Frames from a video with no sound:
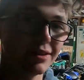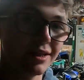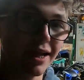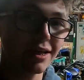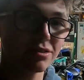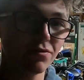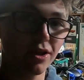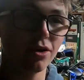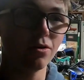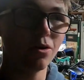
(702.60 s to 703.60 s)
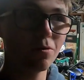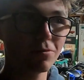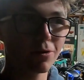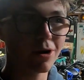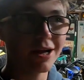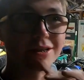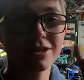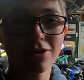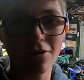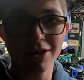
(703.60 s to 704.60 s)
in the next video, hopefully where I
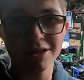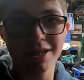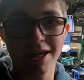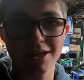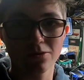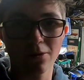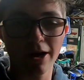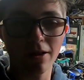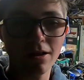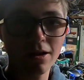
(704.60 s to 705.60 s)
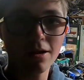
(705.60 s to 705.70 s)
install the intake as well.